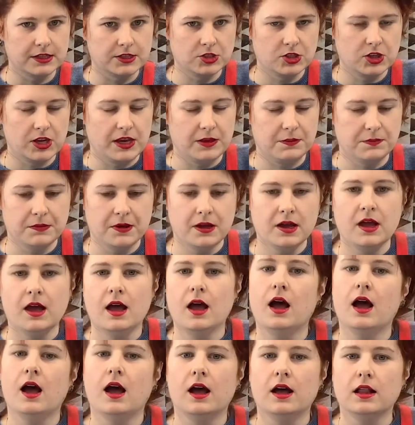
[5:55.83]
shape,
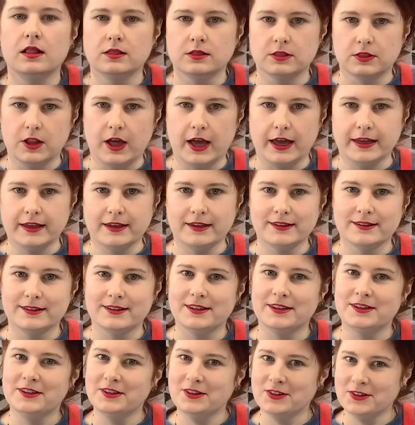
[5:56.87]
like
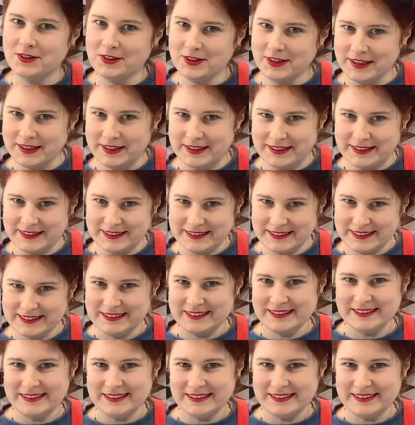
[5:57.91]
an accordion.